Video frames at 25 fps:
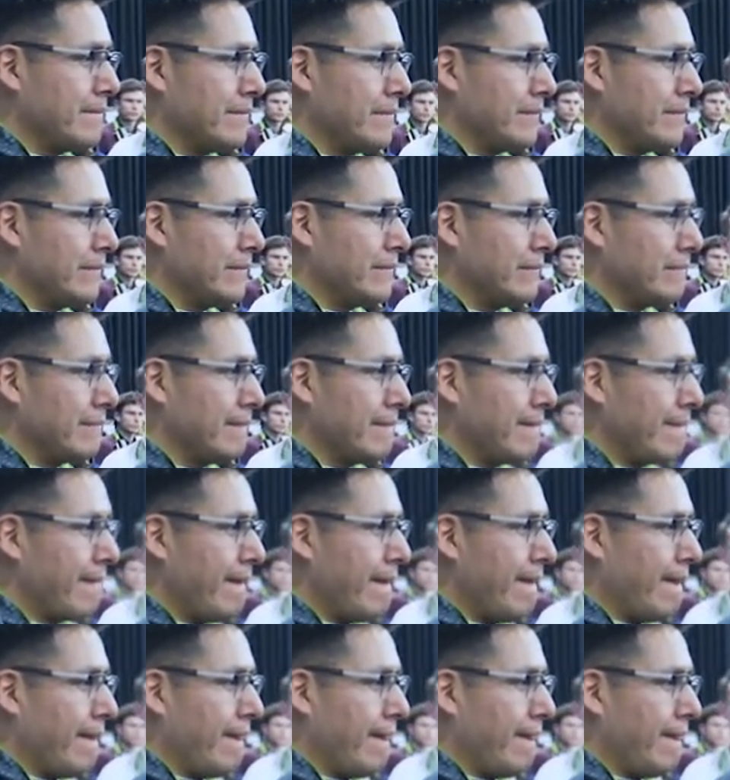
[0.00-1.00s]

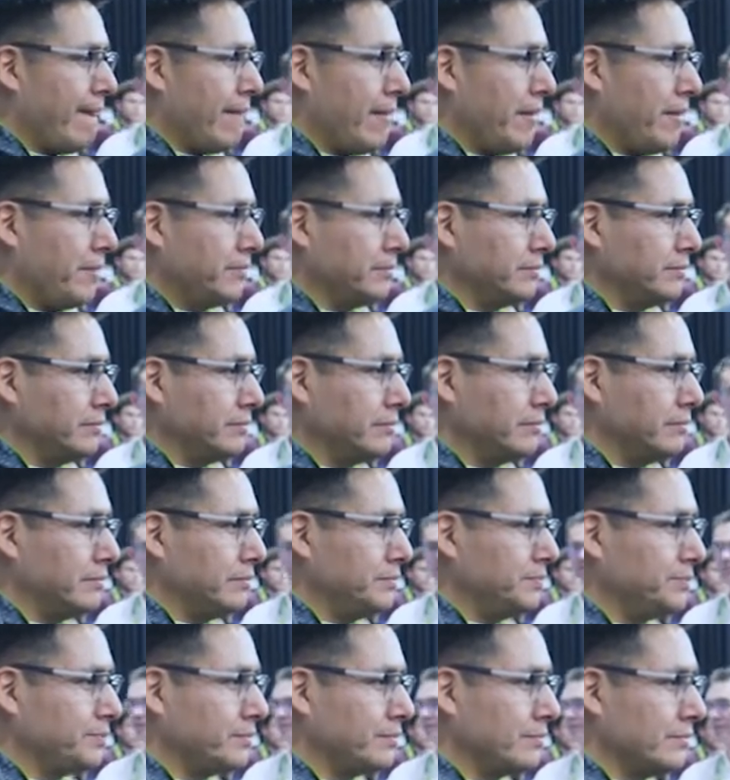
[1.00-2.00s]

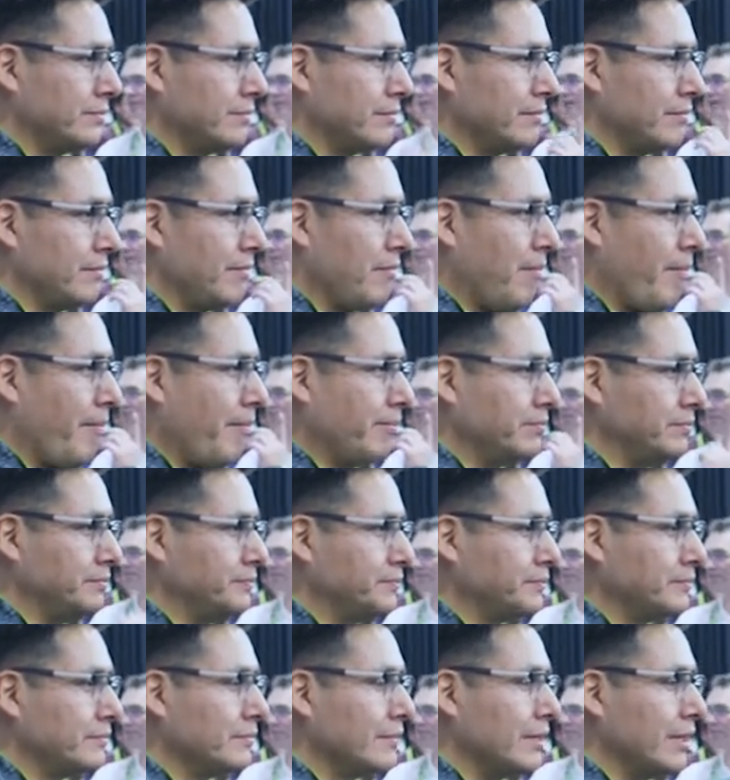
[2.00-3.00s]

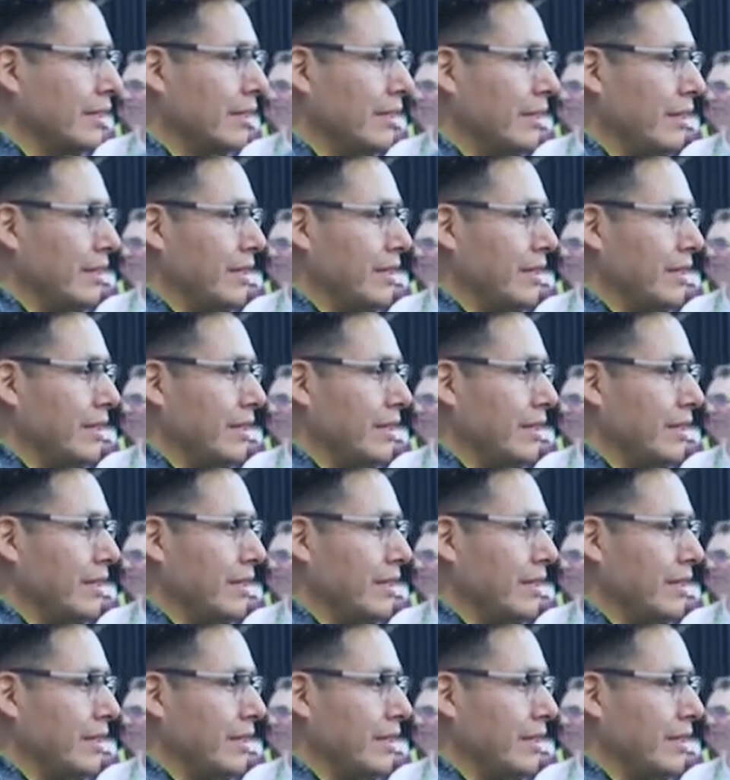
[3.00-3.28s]
[no speech]